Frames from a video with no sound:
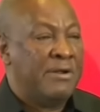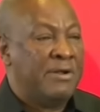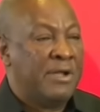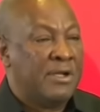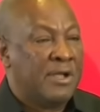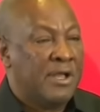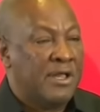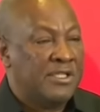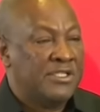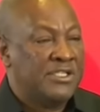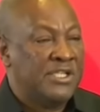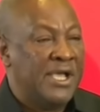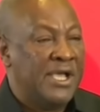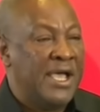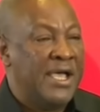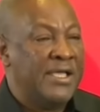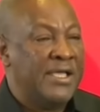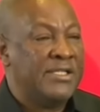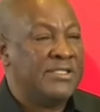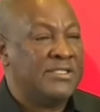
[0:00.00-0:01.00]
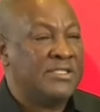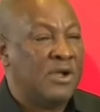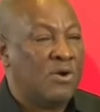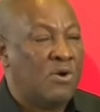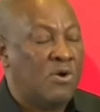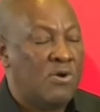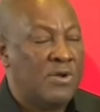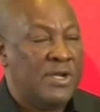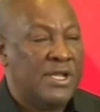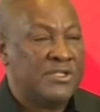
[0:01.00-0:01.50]
Agriculture is the
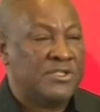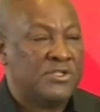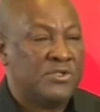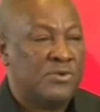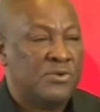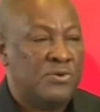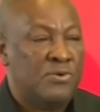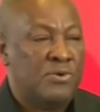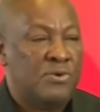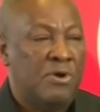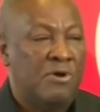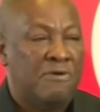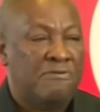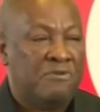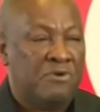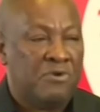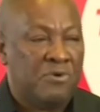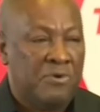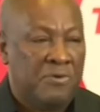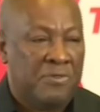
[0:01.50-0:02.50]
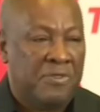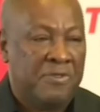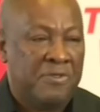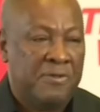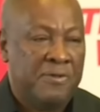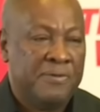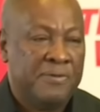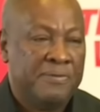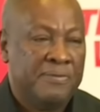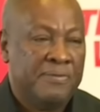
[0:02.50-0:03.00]
cornerstone of growth.